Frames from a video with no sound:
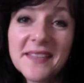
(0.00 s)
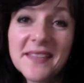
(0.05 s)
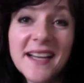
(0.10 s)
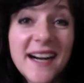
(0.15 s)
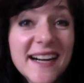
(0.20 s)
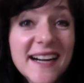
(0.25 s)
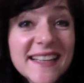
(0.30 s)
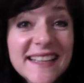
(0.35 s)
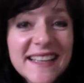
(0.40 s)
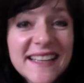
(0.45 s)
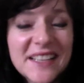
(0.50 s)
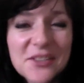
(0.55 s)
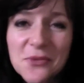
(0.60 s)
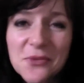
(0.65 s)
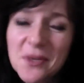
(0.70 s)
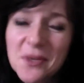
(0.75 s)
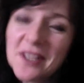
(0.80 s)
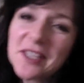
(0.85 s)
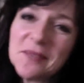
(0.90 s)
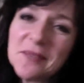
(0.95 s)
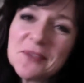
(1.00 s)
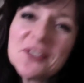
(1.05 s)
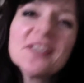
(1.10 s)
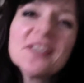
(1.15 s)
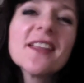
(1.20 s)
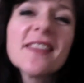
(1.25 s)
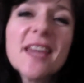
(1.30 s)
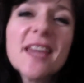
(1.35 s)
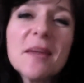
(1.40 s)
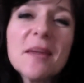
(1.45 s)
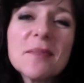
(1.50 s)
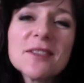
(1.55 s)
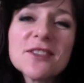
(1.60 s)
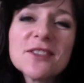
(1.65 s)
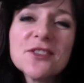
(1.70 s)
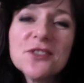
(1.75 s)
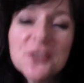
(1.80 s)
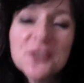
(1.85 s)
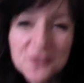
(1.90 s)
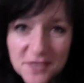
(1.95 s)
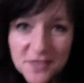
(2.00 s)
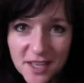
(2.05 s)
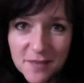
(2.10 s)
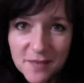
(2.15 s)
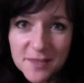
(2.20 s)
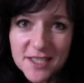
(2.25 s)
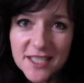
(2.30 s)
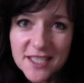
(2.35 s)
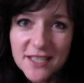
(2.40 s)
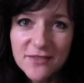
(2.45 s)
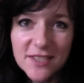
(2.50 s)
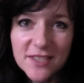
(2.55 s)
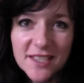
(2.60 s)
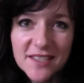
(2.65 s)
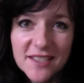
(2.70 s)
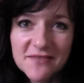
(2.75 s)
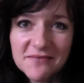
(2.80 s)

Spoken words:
Hi there, and welcome to another episode of Diamond TV.